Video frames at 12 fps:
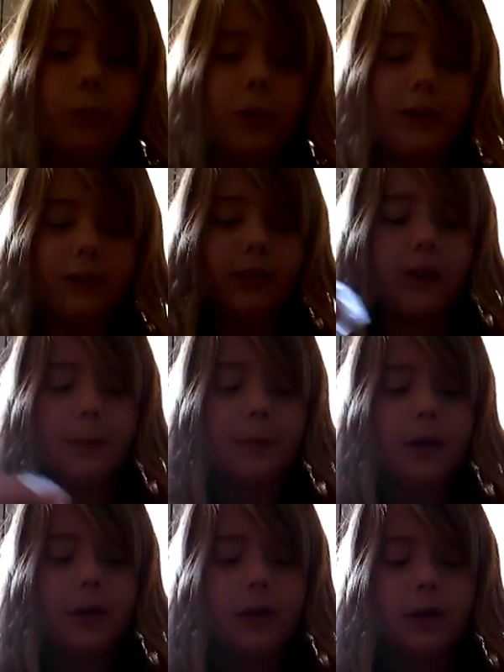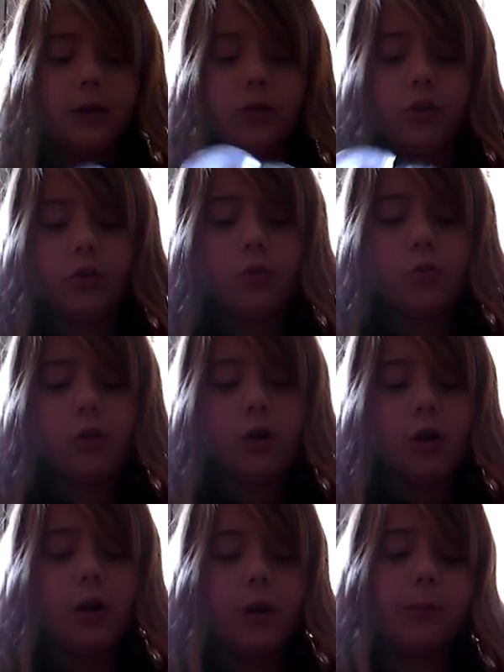a white slime to you,
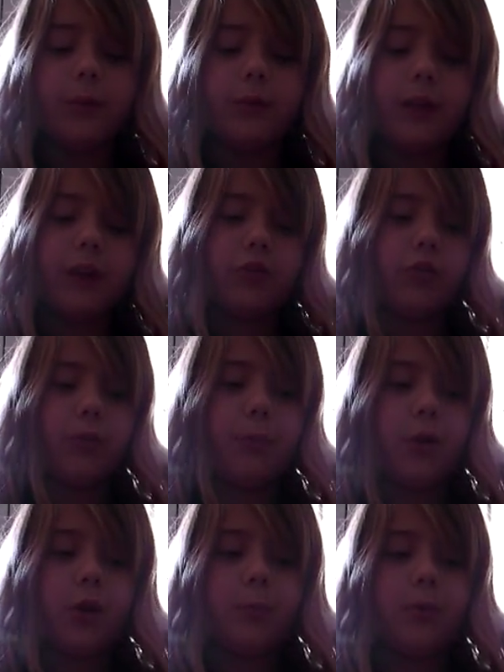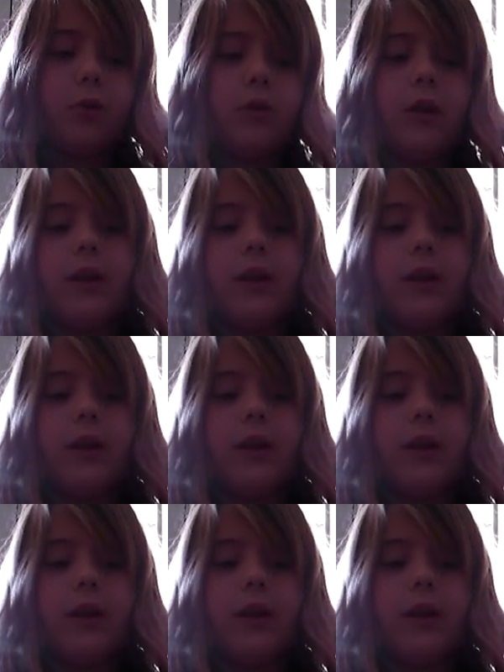but it's actually purple,